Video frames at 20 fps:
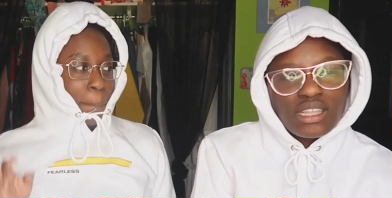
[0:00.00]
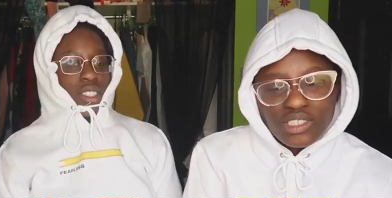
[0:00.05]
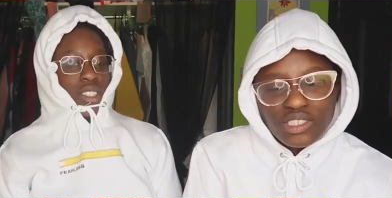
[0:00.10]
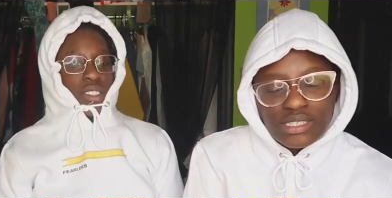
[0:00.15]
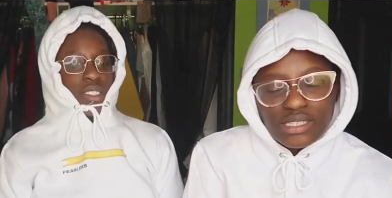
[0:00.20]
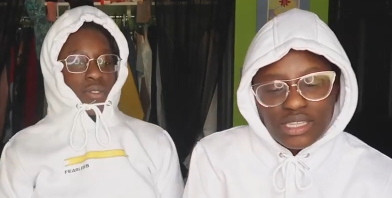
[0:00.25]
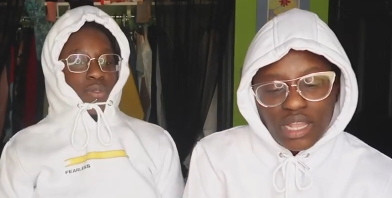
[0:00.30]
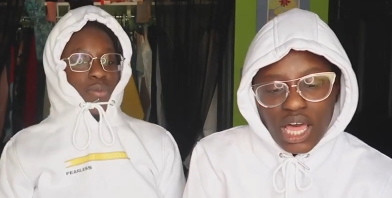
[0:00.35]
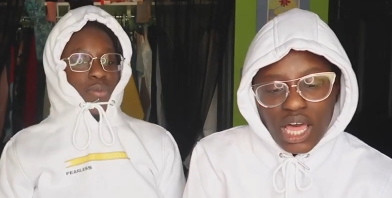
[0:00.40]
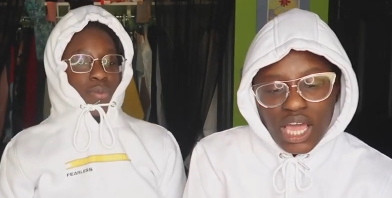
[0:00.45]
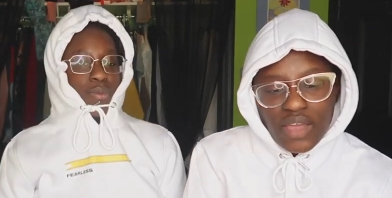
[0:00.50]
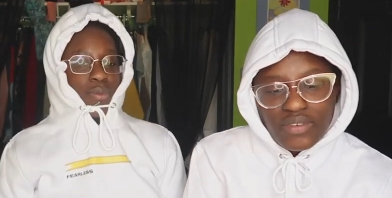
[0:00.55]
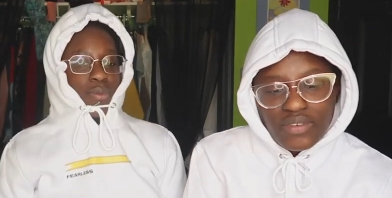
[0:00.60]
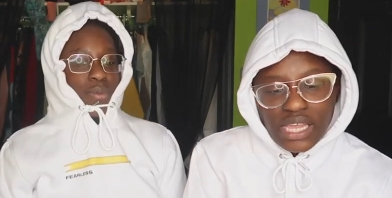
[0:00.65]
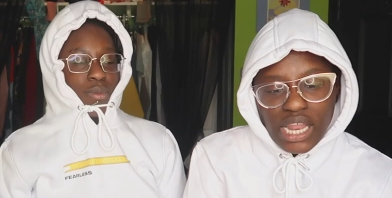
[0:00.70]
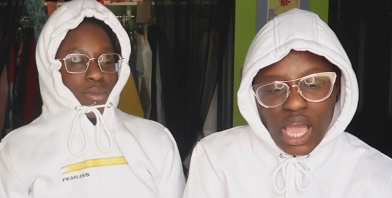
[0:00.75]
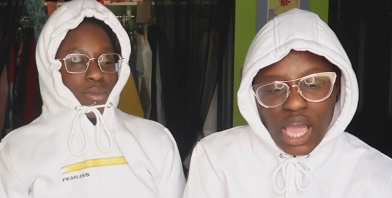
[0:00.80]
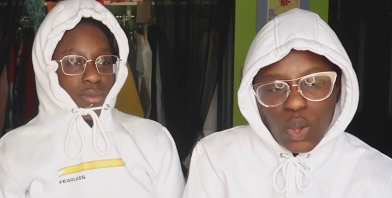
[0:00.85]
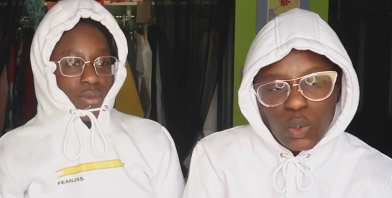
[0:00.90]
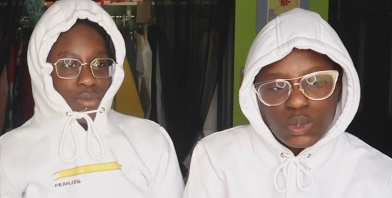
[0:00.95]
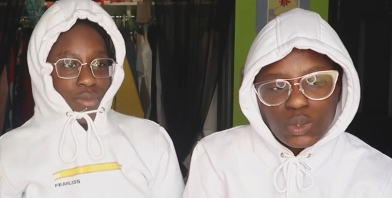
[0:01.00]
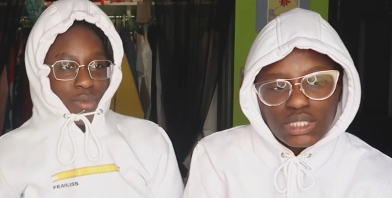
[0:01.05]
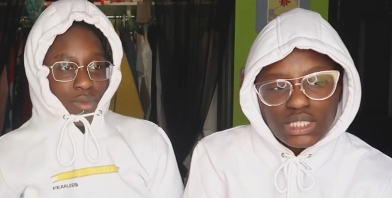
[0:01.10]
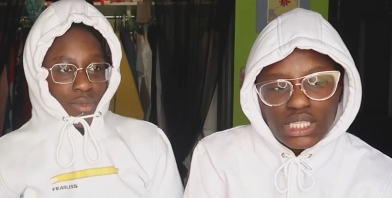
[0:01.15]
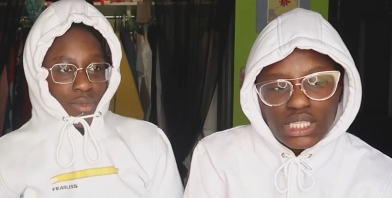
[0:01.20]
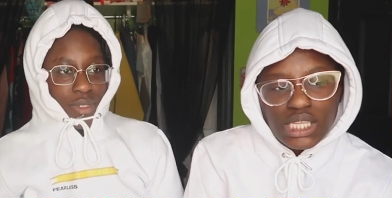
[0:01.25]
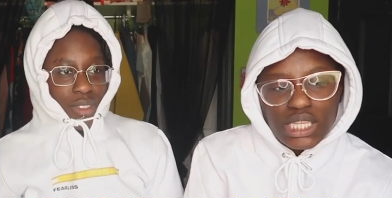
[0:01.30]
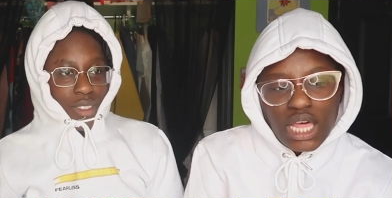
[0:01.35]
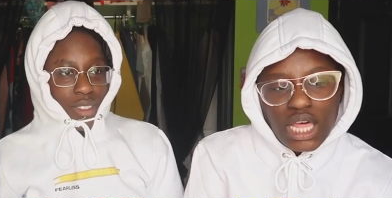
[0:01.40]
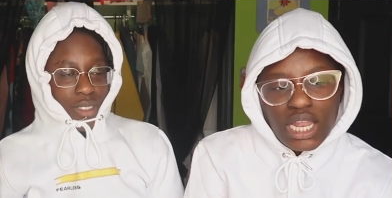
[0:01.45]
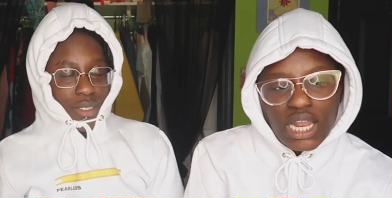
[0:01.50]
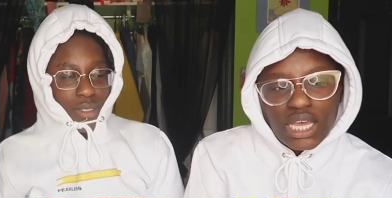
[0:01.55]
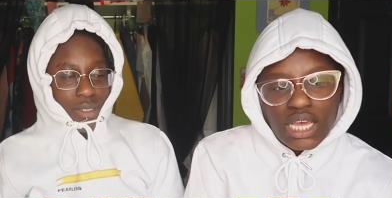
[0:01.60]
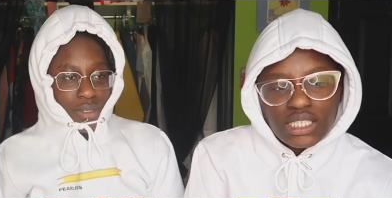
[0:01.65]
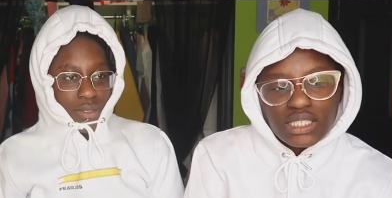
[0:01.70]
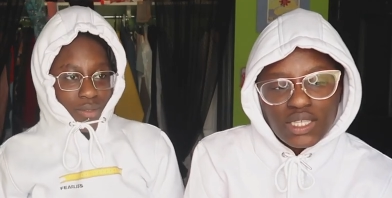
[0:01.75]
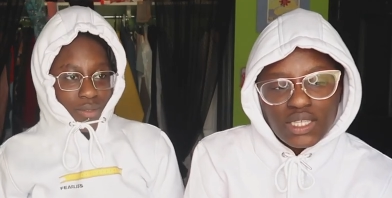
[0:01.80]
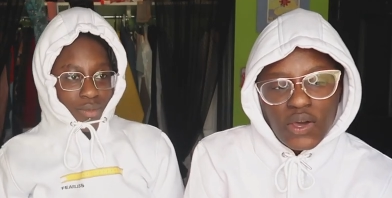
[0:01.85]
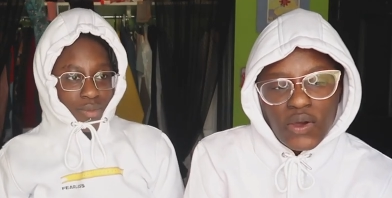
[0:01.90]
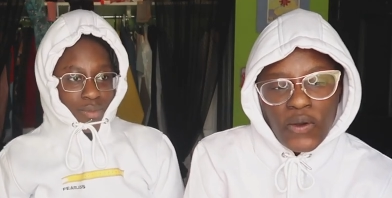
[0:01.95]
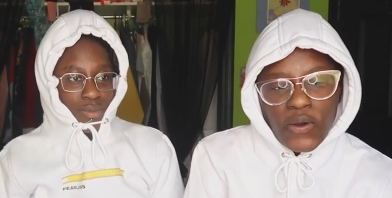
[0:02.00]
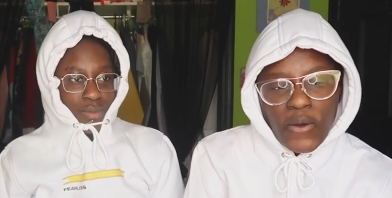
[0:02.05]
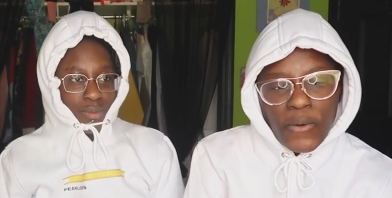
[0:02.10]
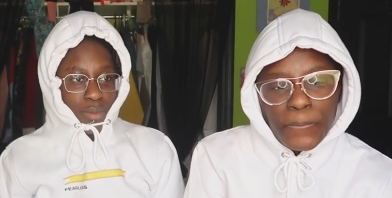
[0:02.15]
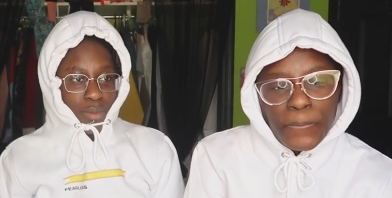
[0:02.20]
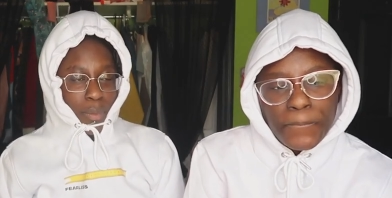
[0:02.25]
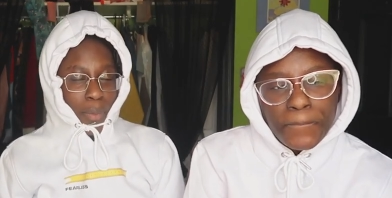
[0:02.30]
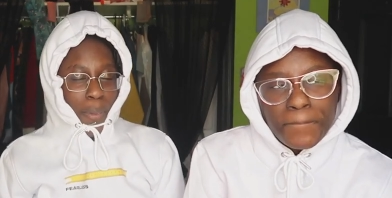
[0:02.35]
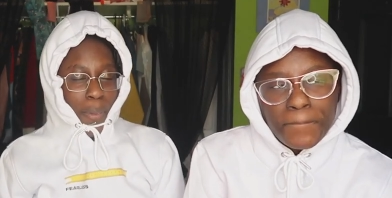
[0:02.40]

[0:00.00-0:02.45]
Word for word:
Speaker 1: watch his live, and I was and I saw,